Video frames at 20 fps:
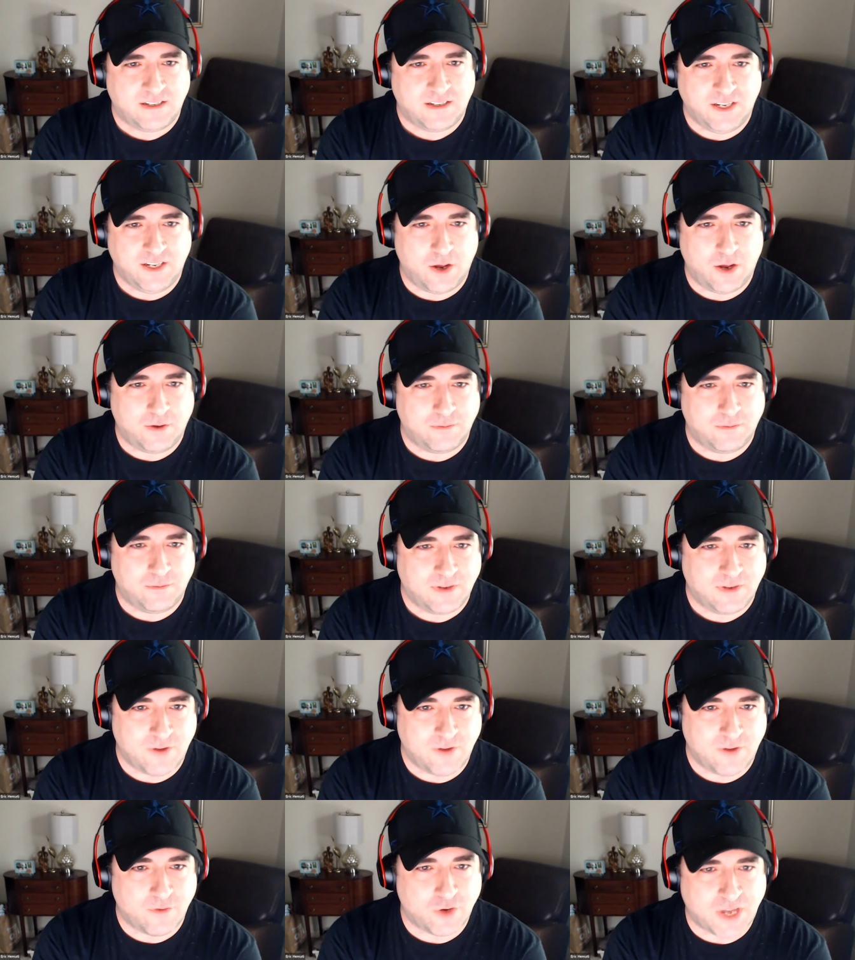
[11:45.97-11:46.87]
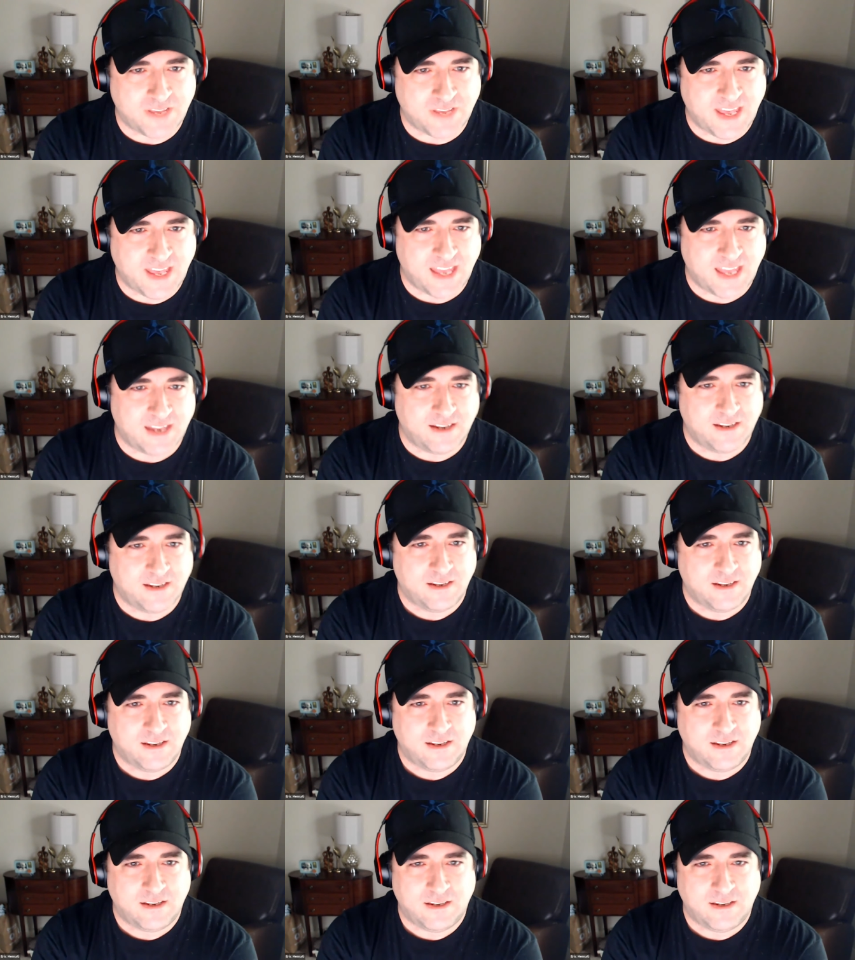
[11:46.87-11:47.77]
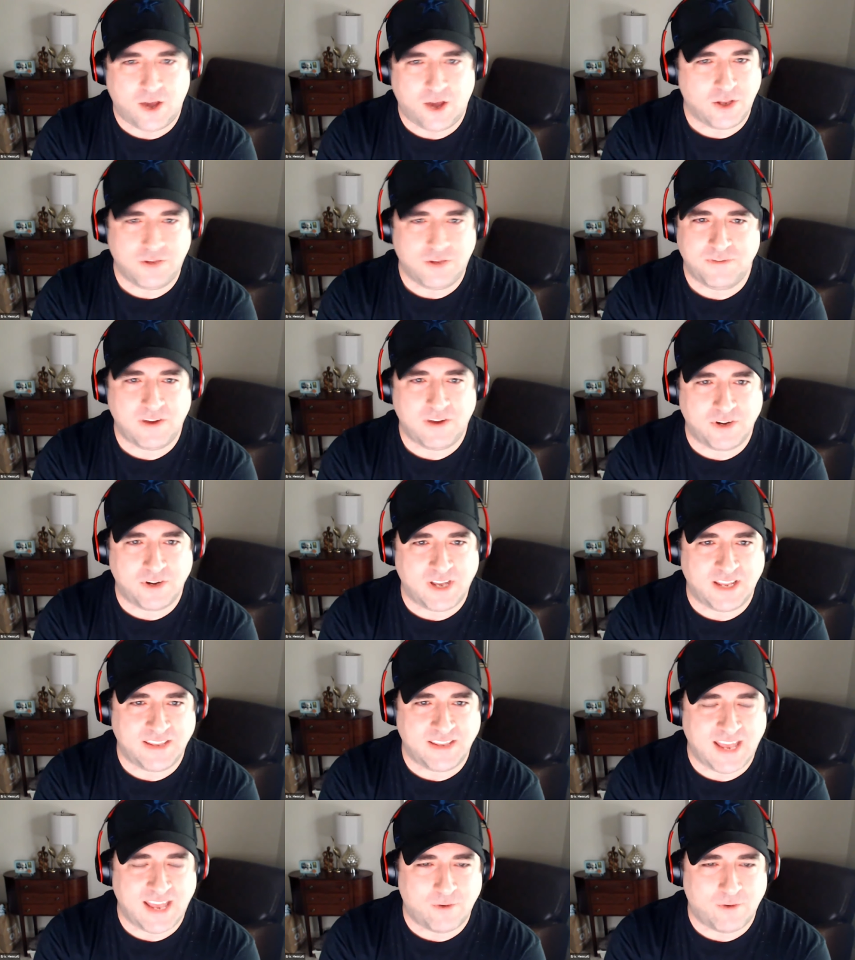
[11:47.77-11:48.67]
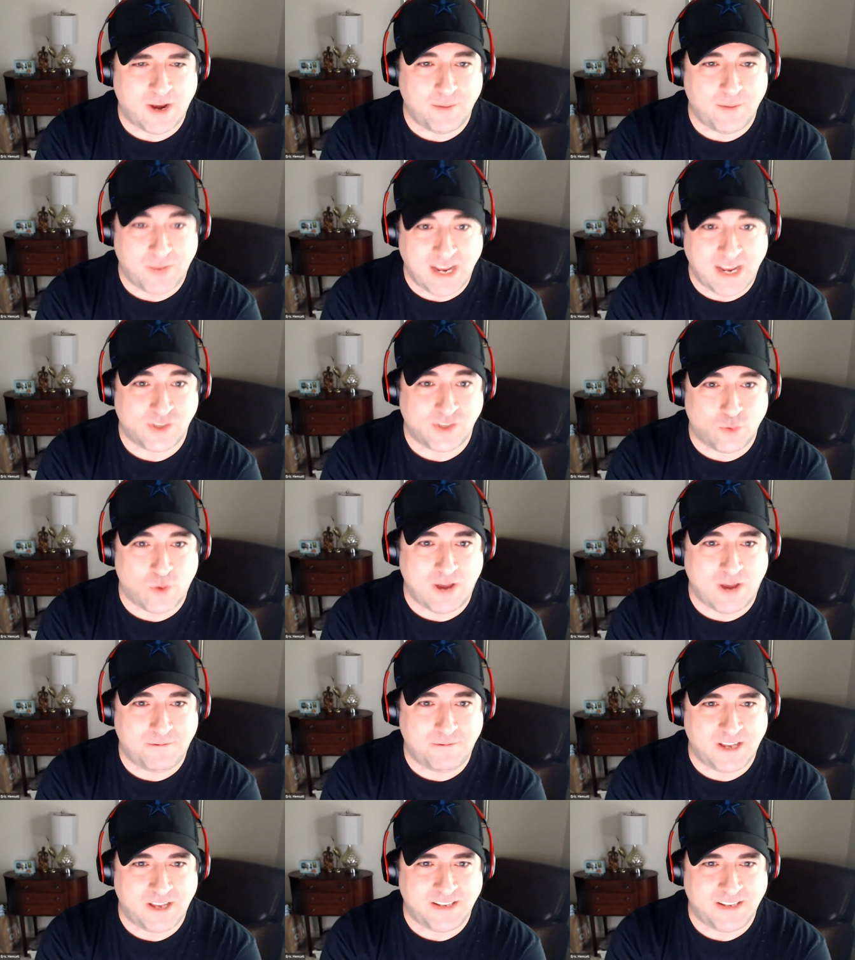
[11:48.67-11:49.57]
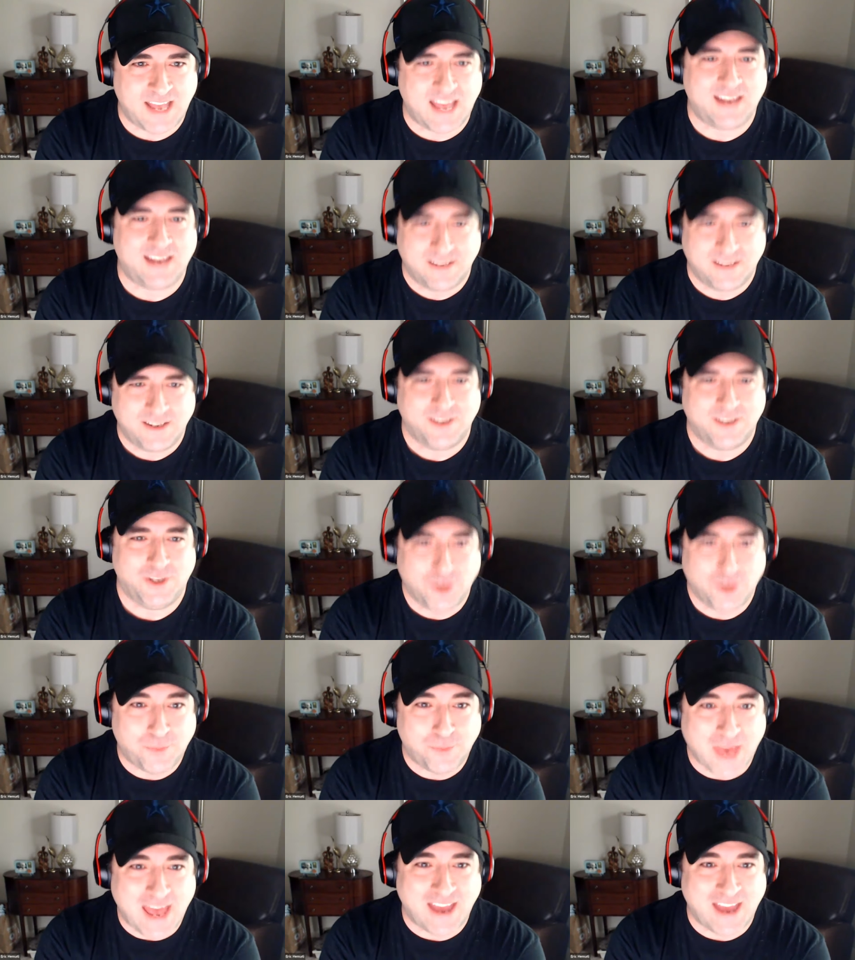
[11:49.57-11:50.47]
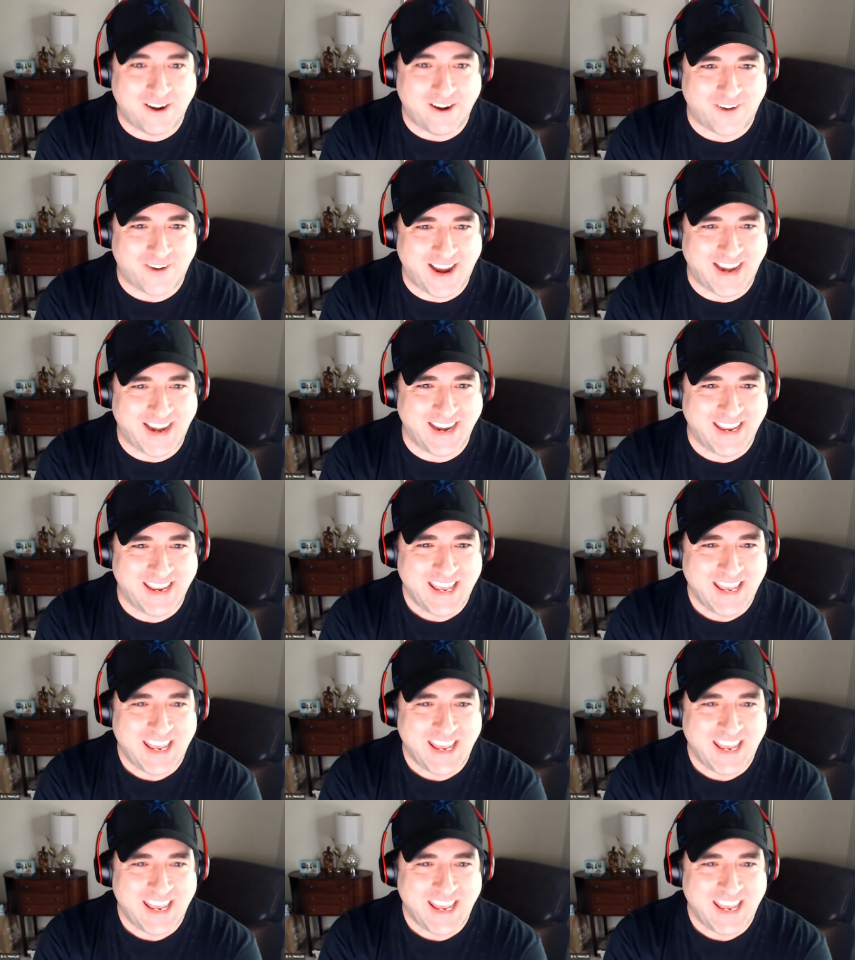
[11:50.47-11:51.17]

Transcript: You know, have you ever done that? No, you've never done that, right? But has your wife done that? You bet, right?